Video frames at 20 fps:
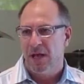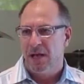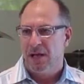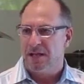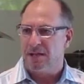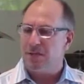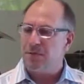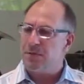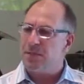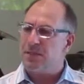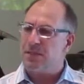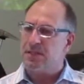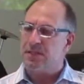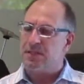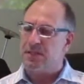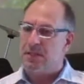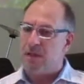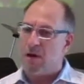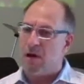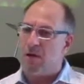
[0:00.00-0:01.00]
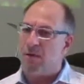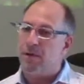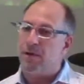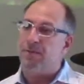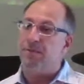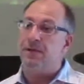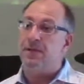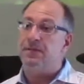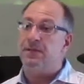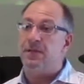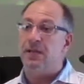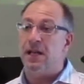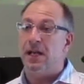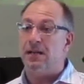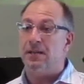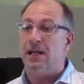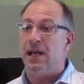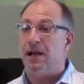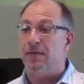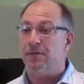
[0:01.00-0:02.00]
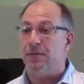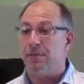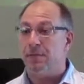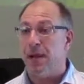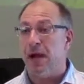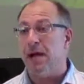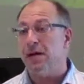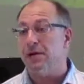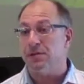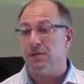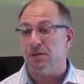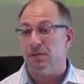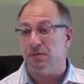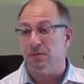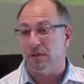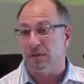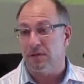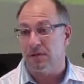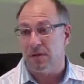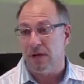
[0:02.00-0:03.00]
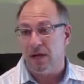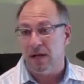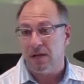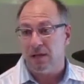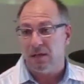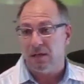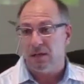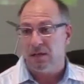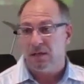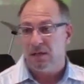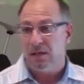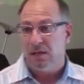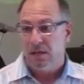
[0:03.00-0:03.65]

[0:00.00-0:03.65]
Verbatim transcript: Because this was already 50 days after Passover, correct?